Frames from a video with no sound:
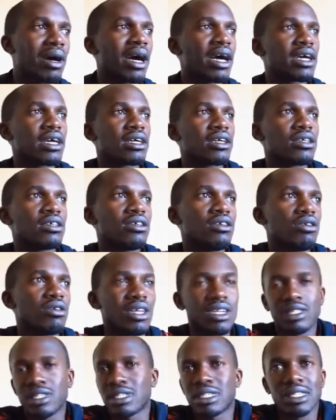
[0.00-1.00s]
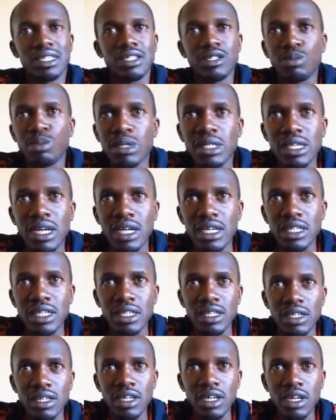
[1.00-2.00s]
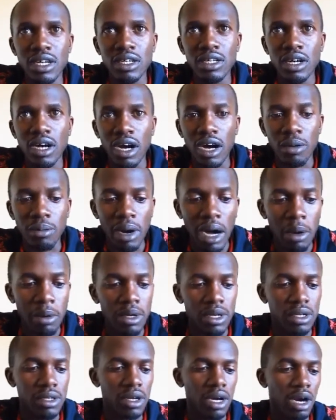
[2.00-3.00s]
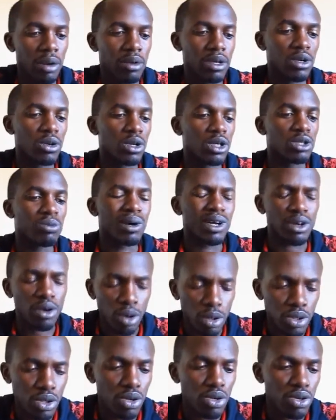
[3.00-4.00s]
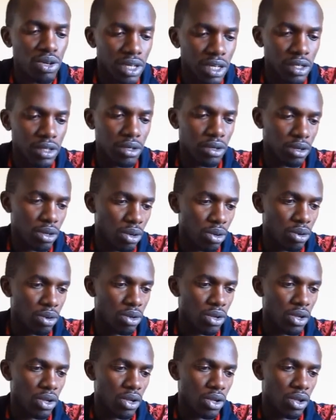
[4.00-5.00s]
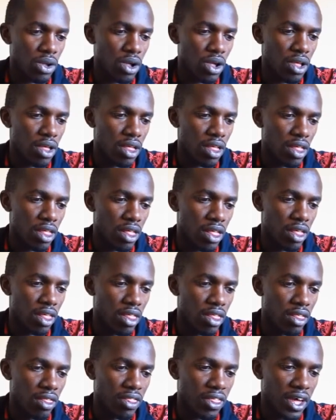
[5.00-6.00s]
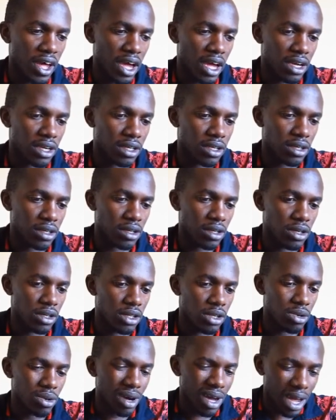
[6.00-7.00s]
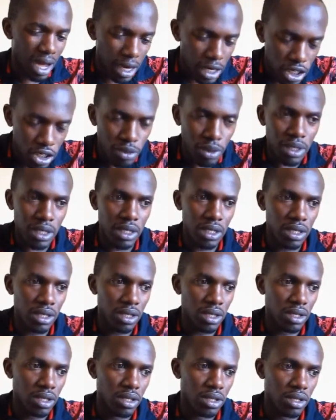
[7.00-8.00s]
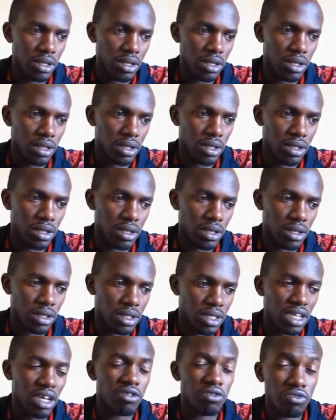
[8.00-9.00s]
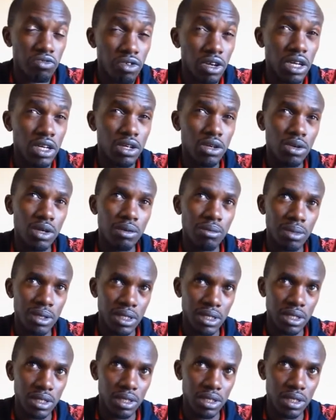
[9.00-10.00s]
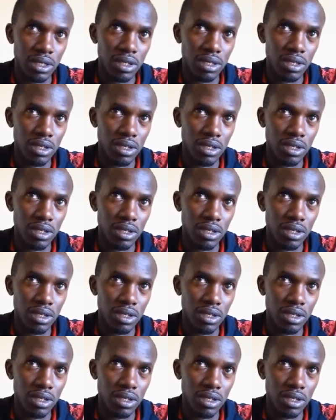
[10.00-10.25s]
back. You know, that's basically how it goes. But also you need to know that you actually start really doing business